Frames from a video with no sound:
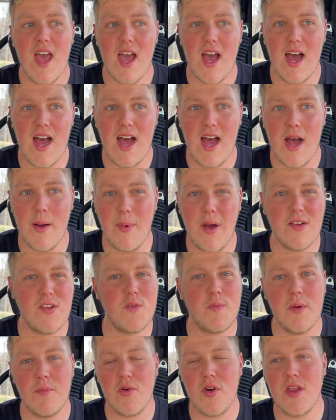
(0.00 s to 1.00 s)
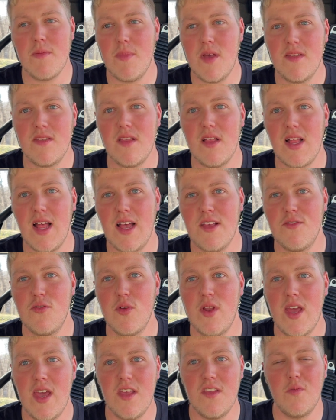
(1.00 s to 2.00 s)
Um, I've just been pretty busy the last two
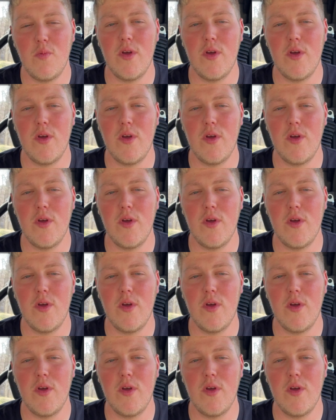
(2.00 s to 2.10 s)
days.